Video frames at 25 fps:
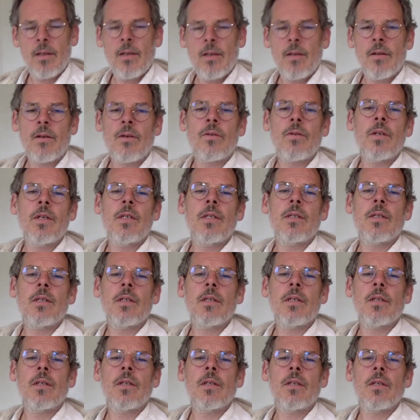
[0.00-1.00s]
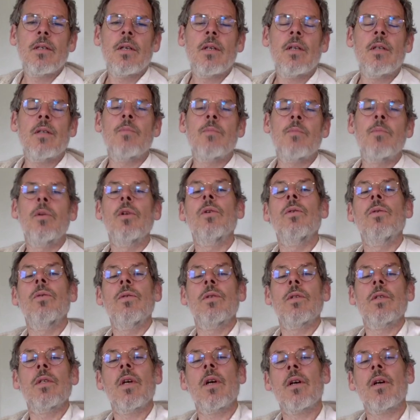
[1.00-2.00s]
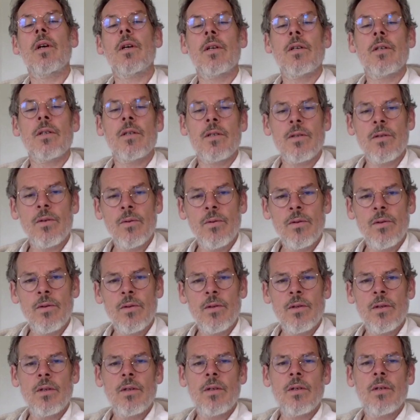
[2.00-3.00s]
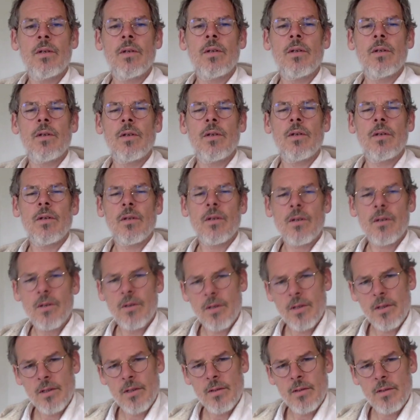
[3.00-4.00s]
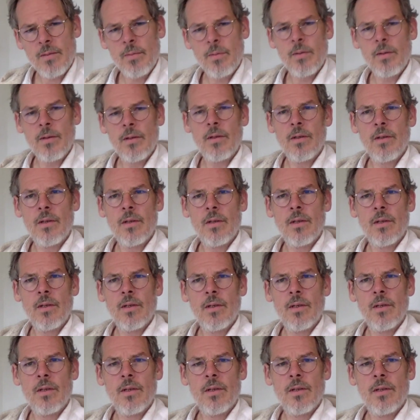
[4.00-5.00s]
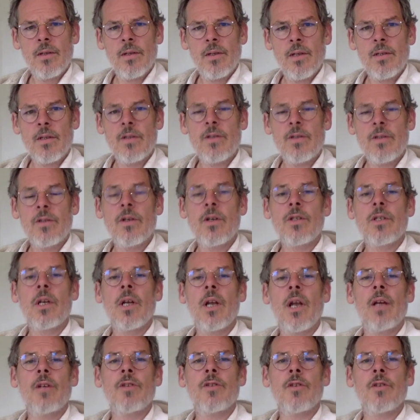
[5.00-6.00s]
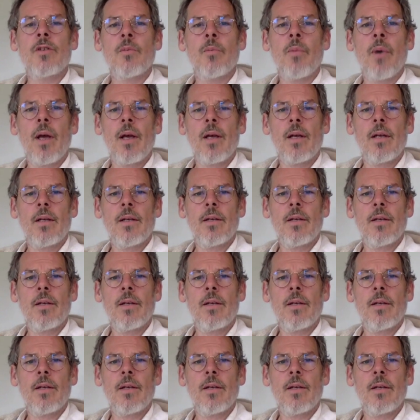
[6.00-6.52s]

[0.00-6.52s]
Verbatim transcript: The crease in his blue serge suit, crisp as a church collection packet.